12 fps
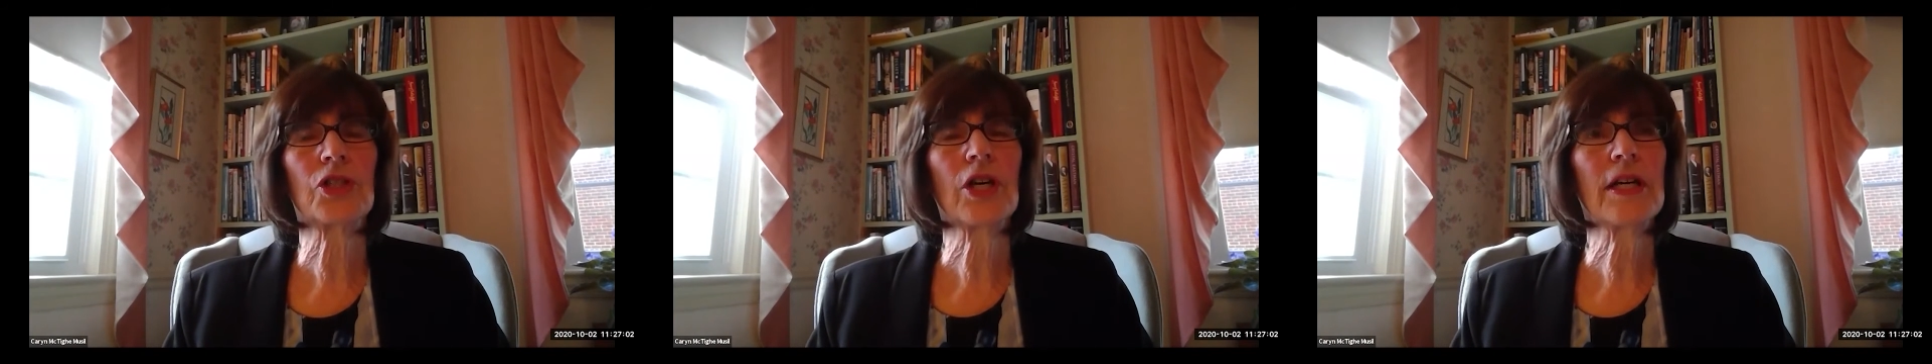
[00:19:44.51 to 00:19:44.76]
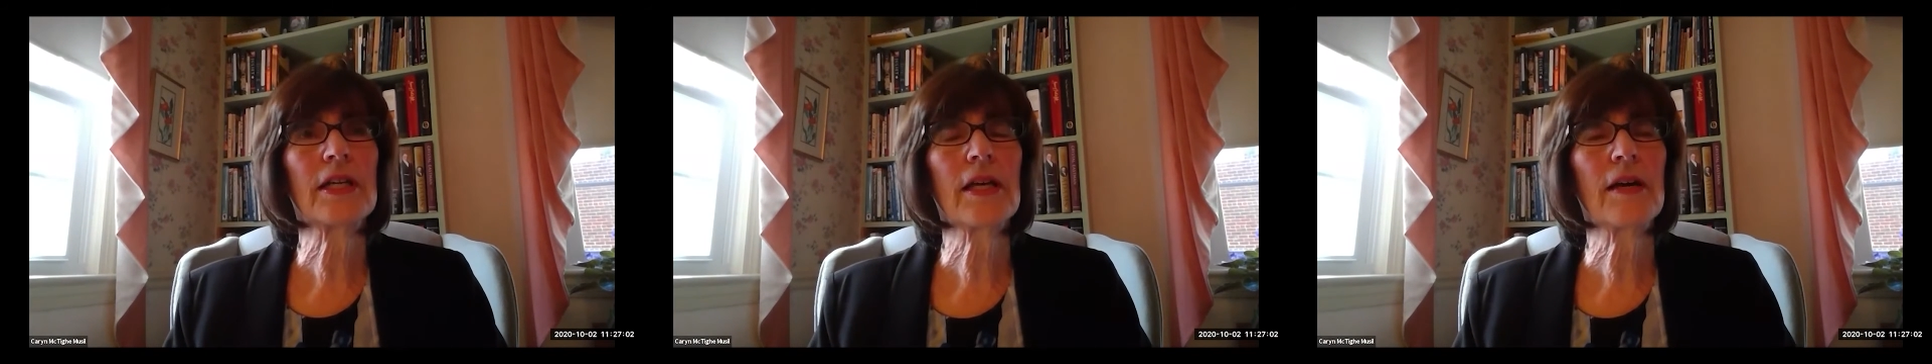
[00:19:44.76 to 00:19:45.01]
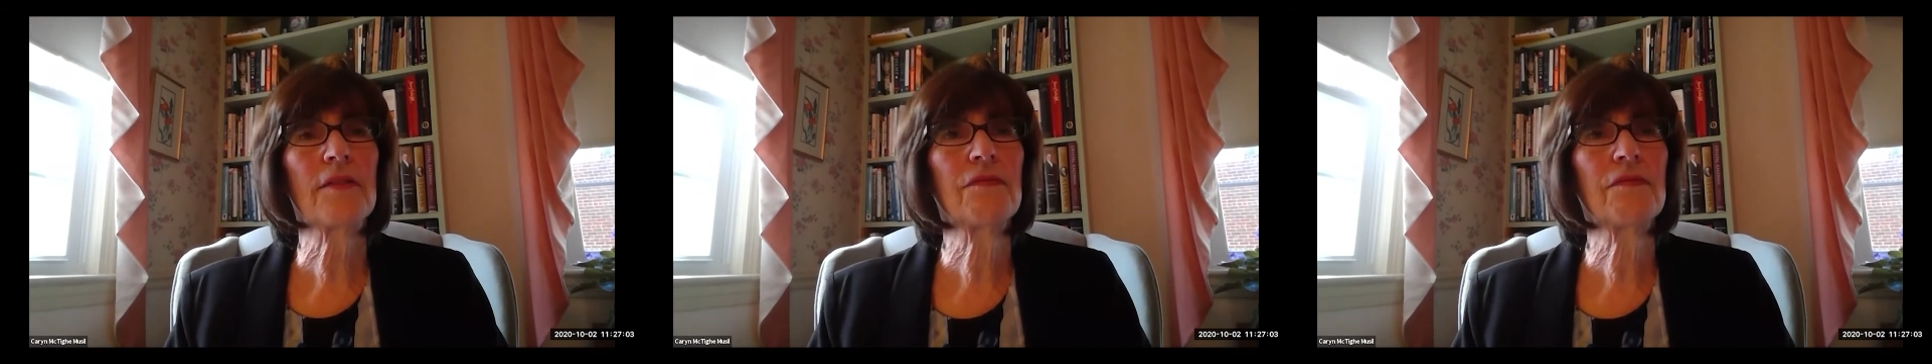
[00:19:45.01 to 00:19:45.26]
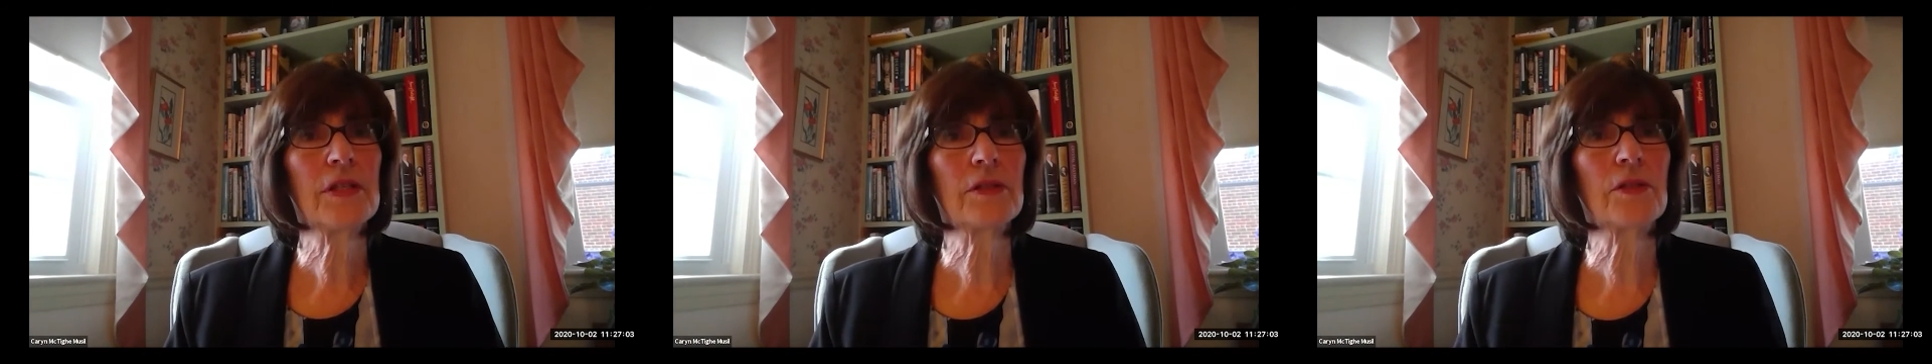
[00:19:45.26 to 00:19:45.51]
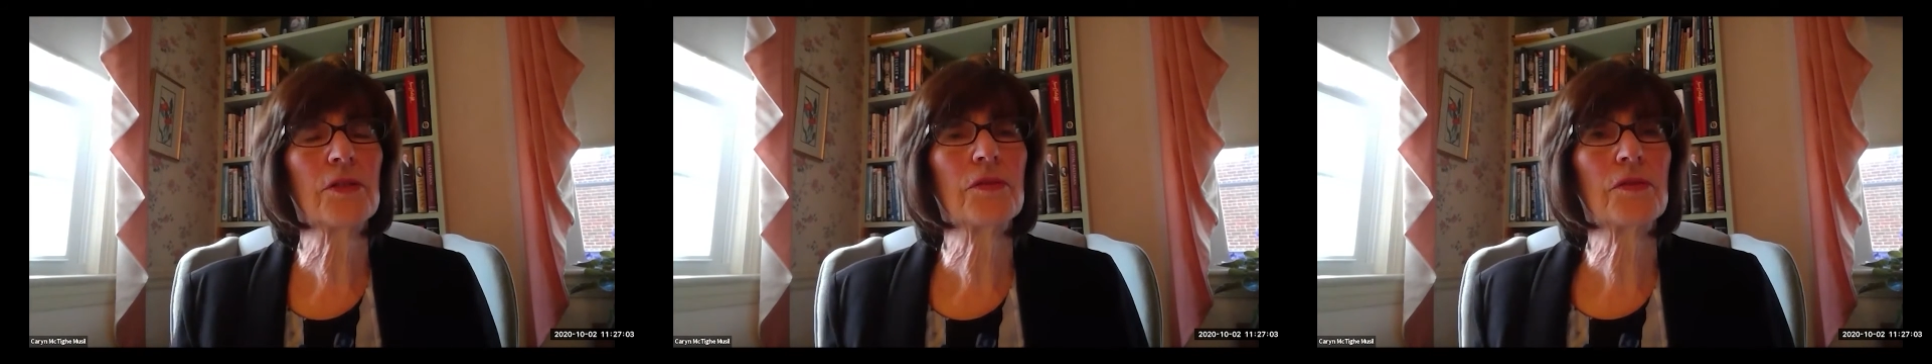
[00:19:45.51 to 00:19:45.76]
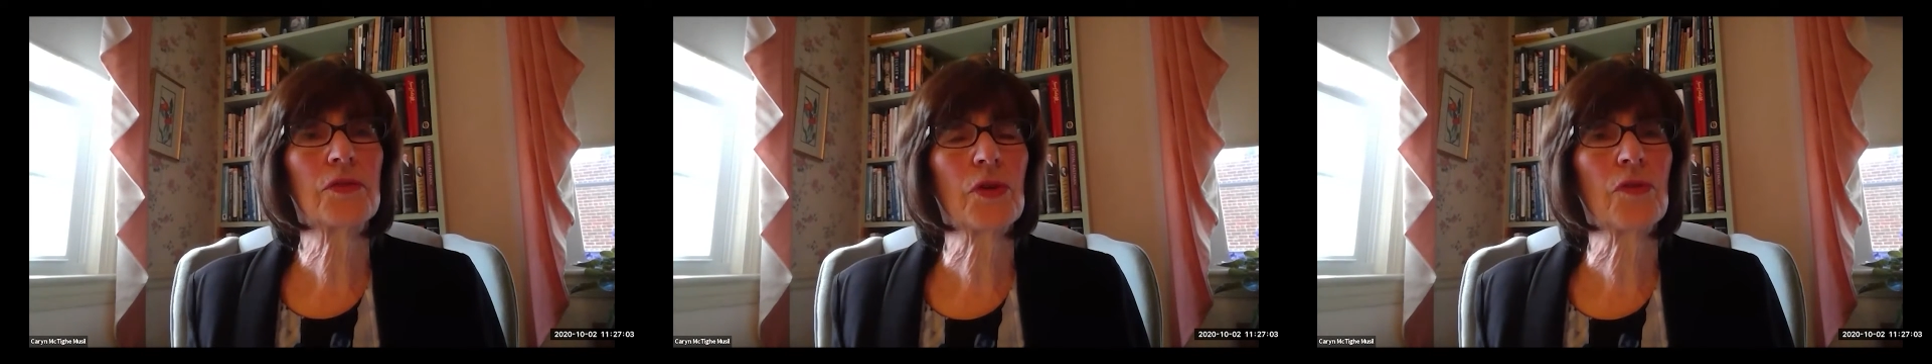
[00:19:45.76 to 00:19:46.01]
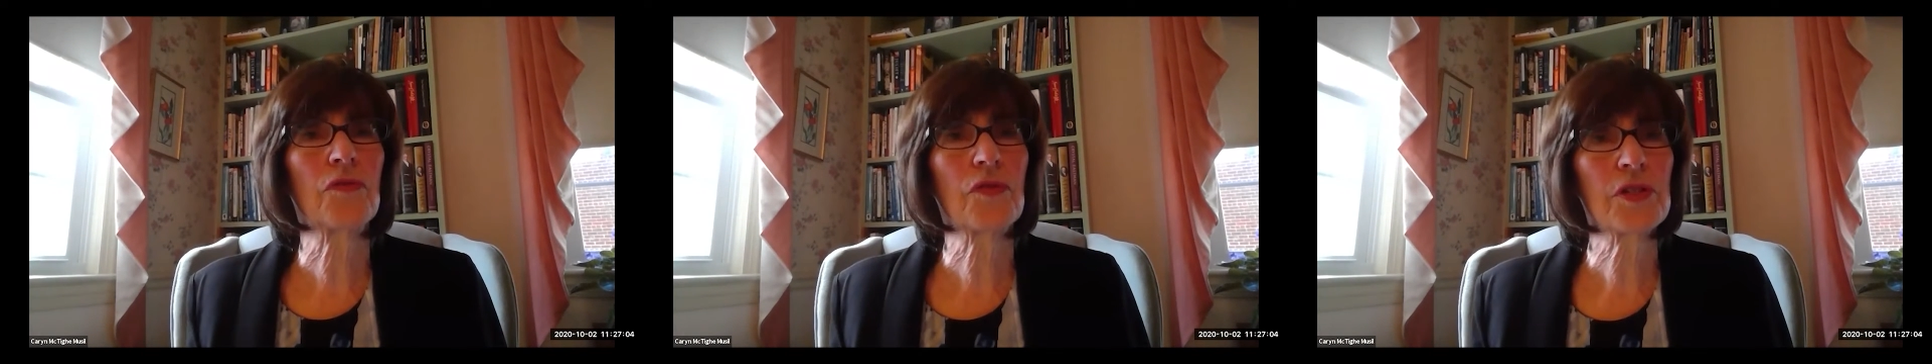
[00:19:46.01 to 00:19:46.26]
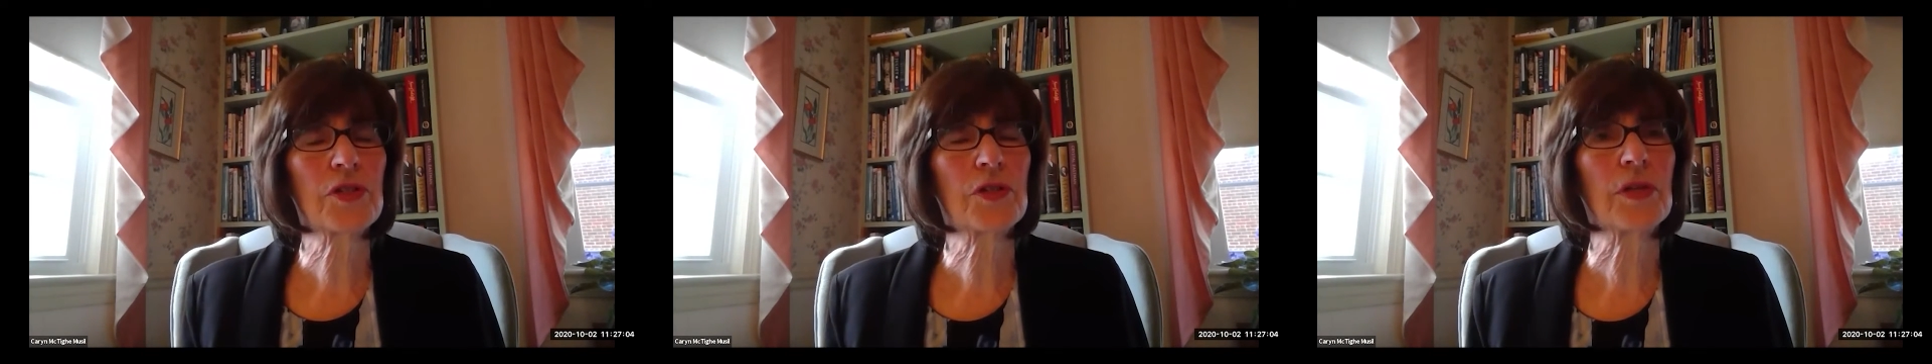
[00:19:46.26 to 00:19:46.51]
I feel so
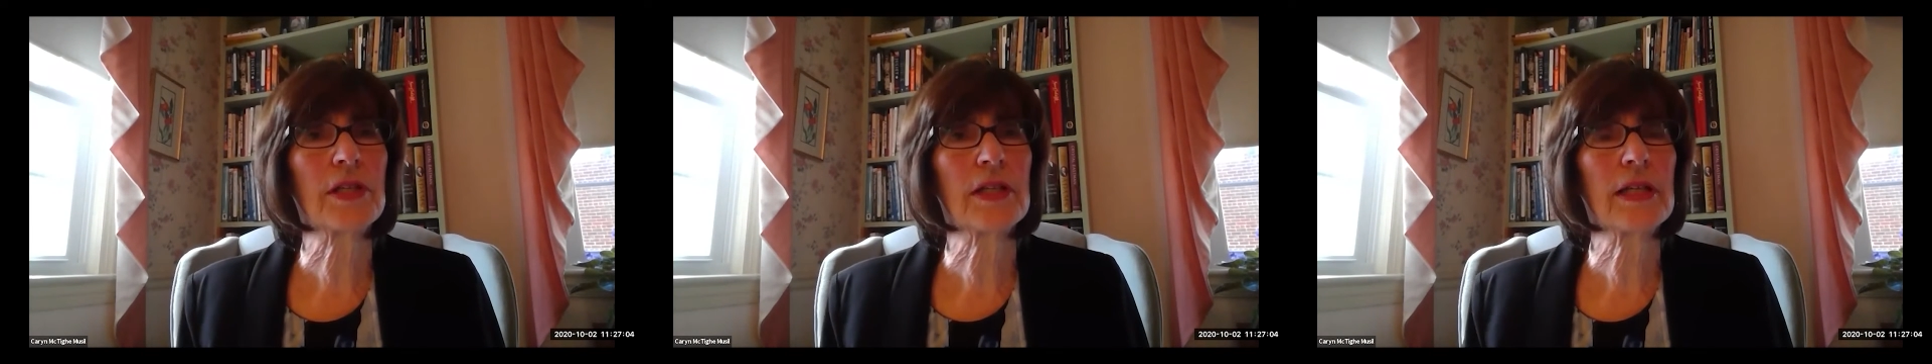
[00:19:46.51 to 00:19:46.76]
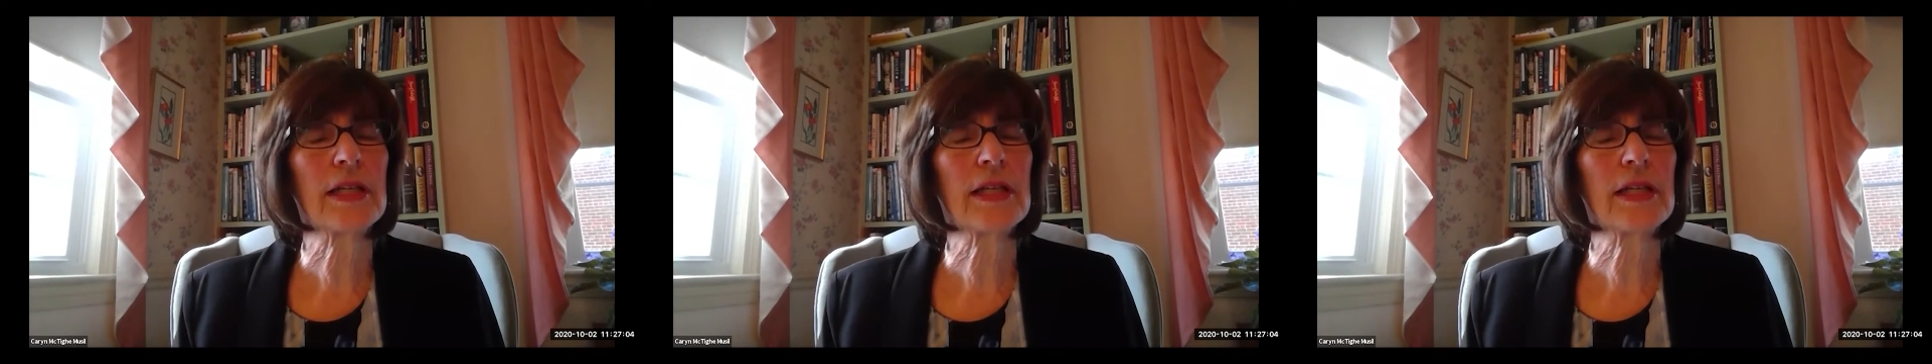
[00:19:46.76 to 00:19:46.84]
frustrated.